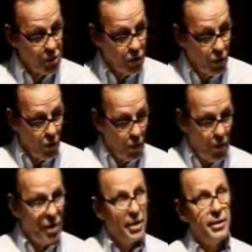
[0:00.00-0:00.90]
so you
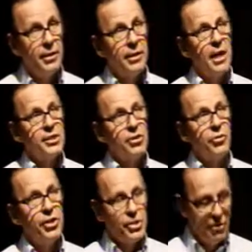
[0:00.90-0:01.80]
lower the
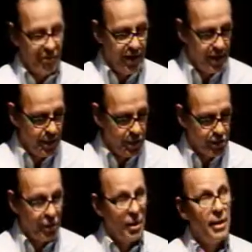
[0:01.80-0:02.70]
concentration of N in the
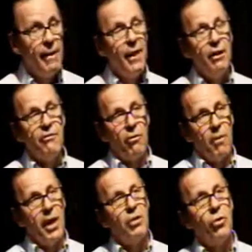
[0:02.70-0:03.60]
soil
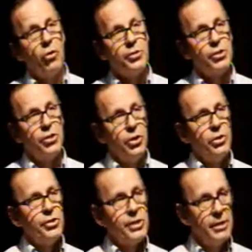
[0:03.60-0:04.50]
for microbes to
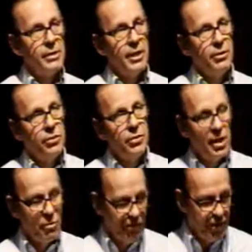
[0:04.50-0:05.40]
use and to
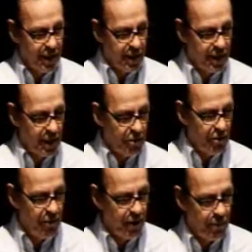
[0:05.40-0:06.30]
nitrify
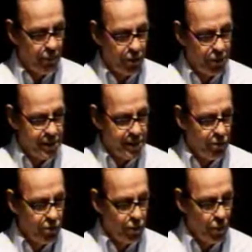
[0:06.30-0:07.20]
and use
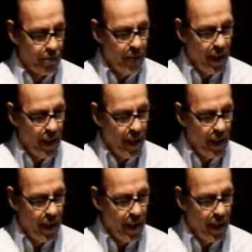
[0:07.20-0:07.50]
N2O.